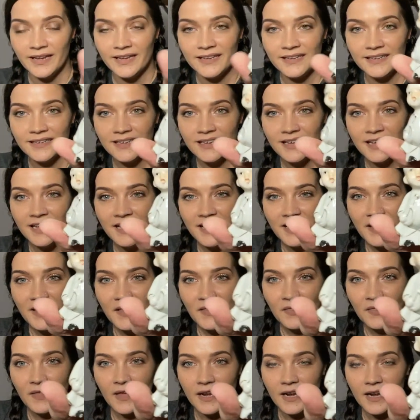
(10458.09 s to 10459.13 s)
Mind.
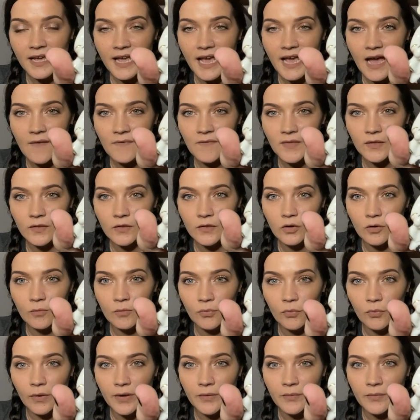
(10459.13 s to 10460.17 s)
Then I have the little
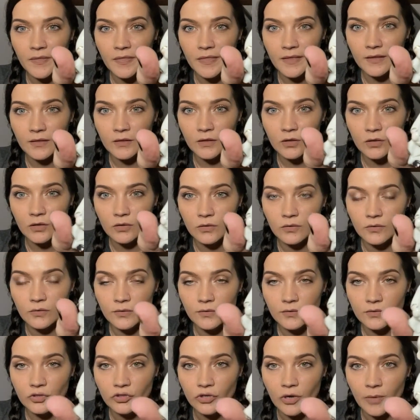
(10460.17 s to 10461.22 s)
boy with the little
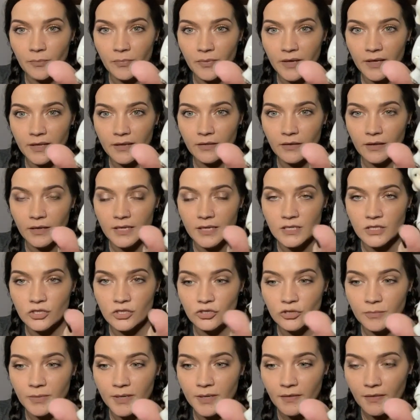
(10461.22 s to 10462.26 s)
trumpet, the
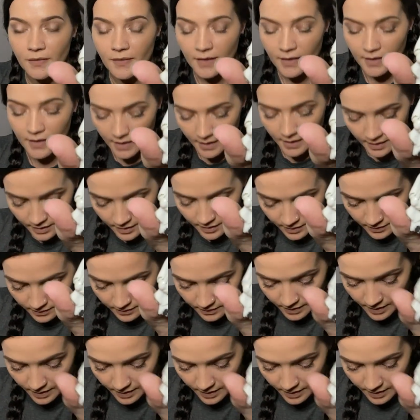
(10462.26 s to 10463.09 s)
instrument thing here.